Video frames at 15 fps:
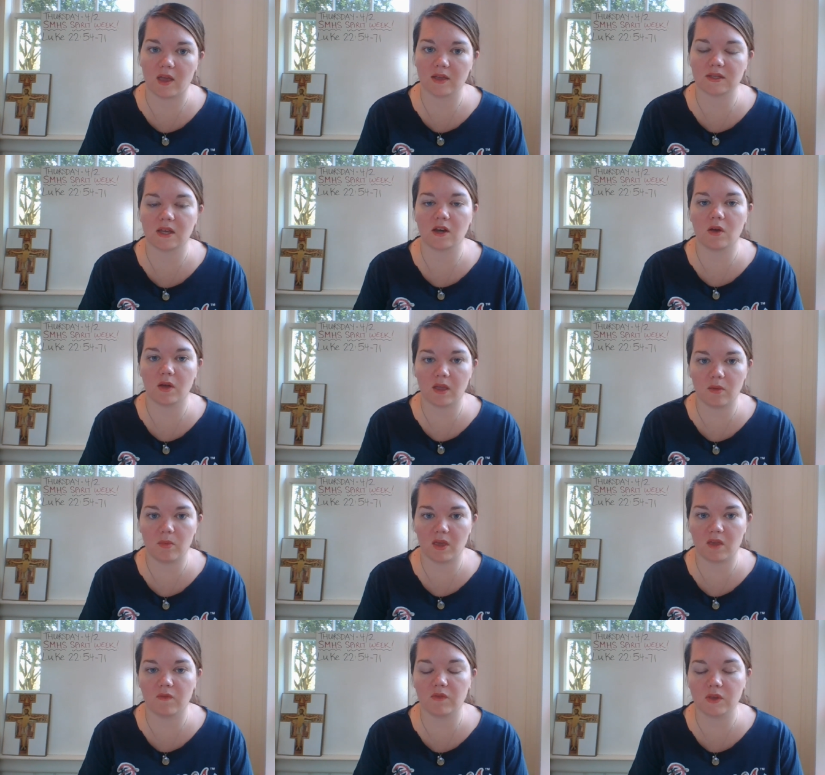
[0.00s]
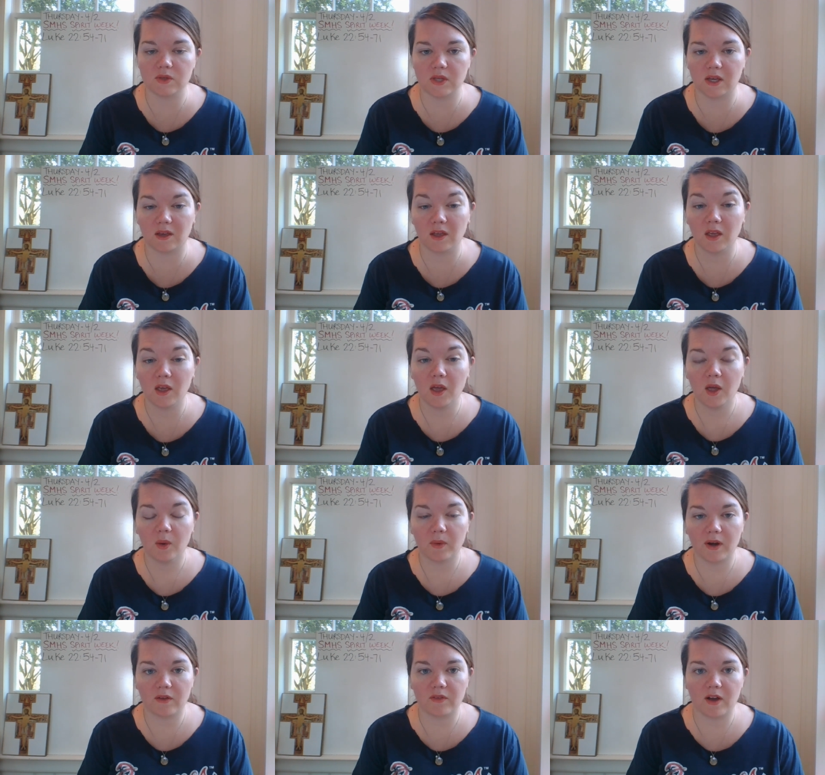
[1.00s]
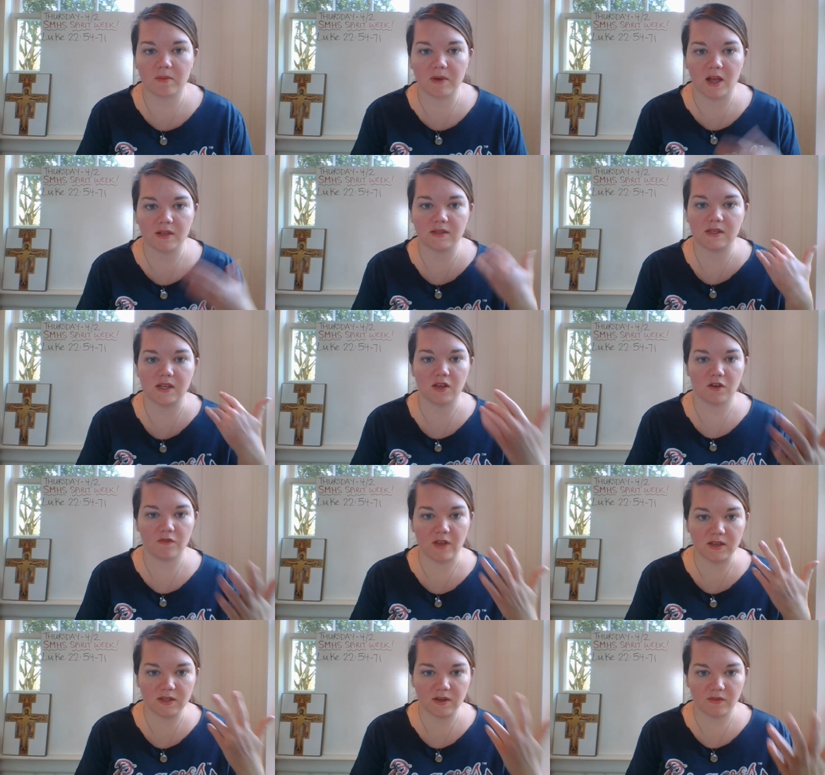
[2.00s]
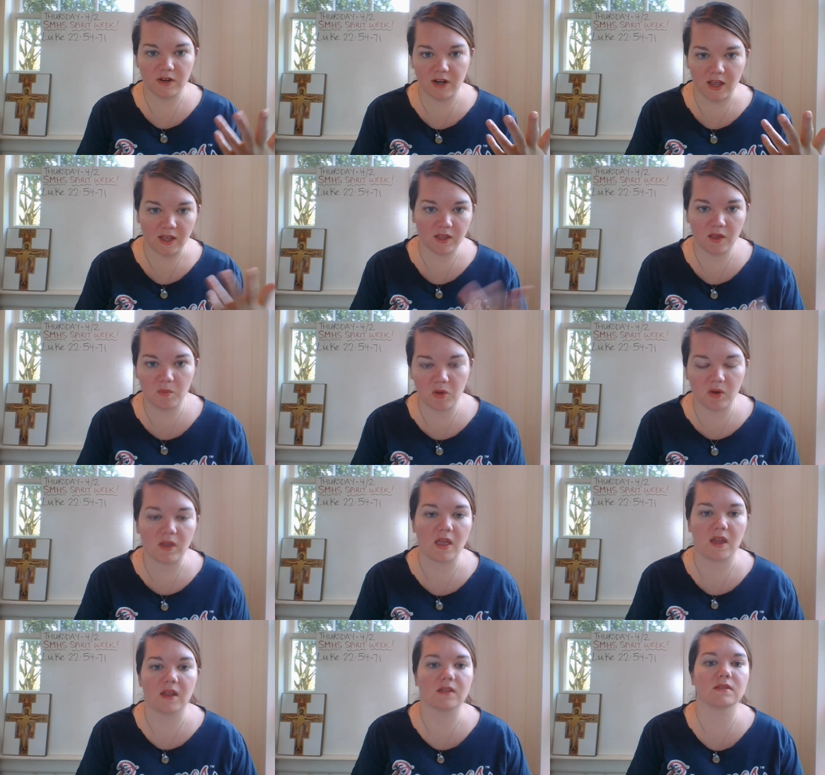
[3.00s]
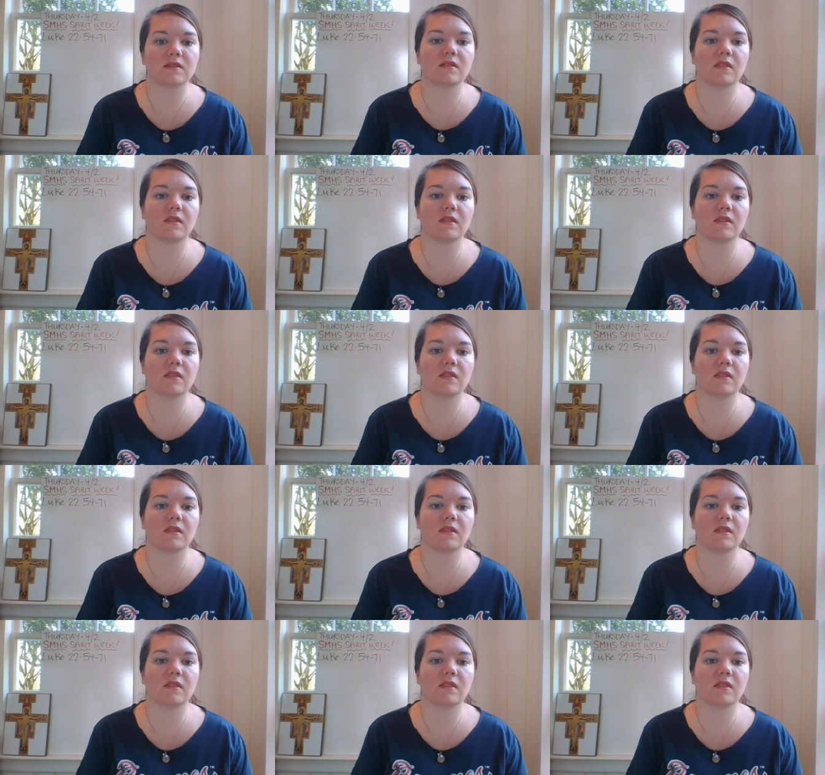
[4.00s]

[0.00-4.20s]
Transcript: Because I know it can be confusing whenever I'm not seeing your face every day and communicating